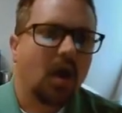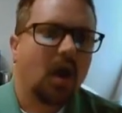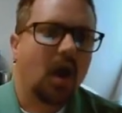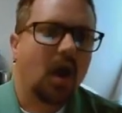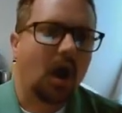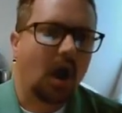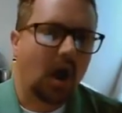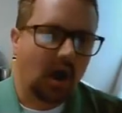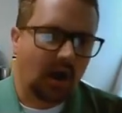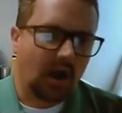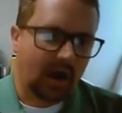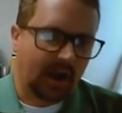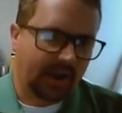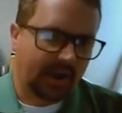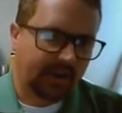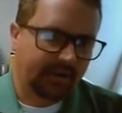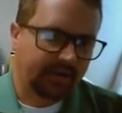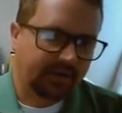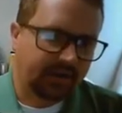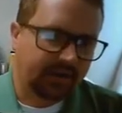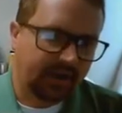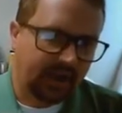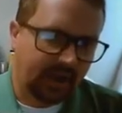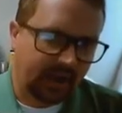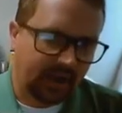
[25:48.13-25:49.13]
All right.
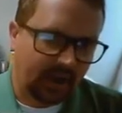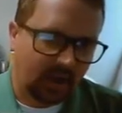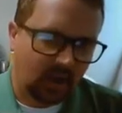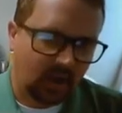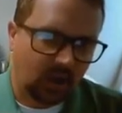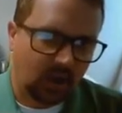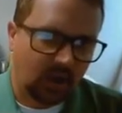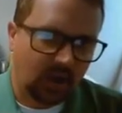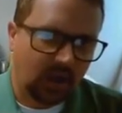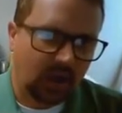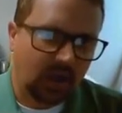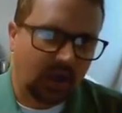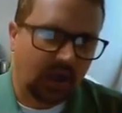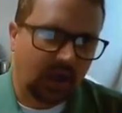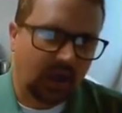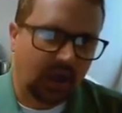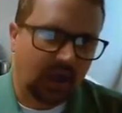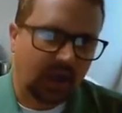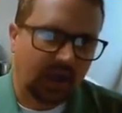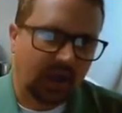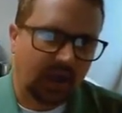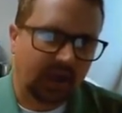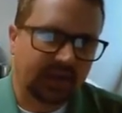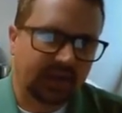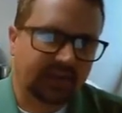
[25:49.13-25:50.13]
Now,
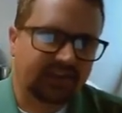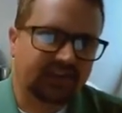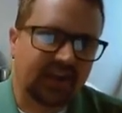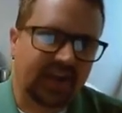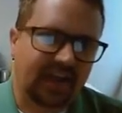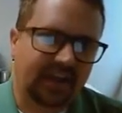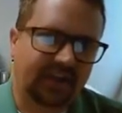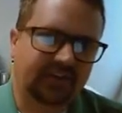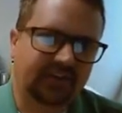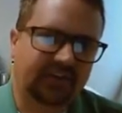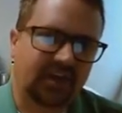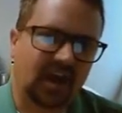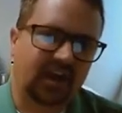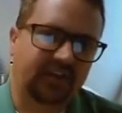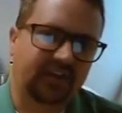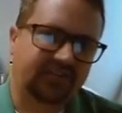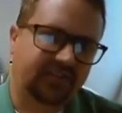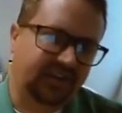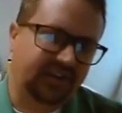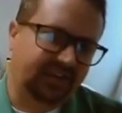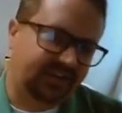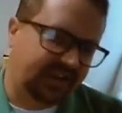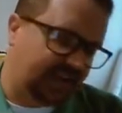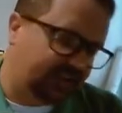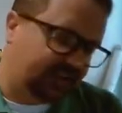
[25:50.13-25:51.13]

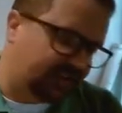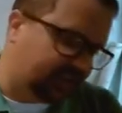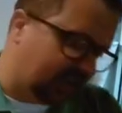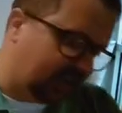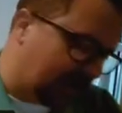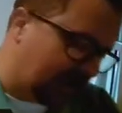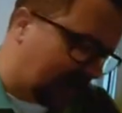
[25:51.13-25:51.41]
cytotoxic T cell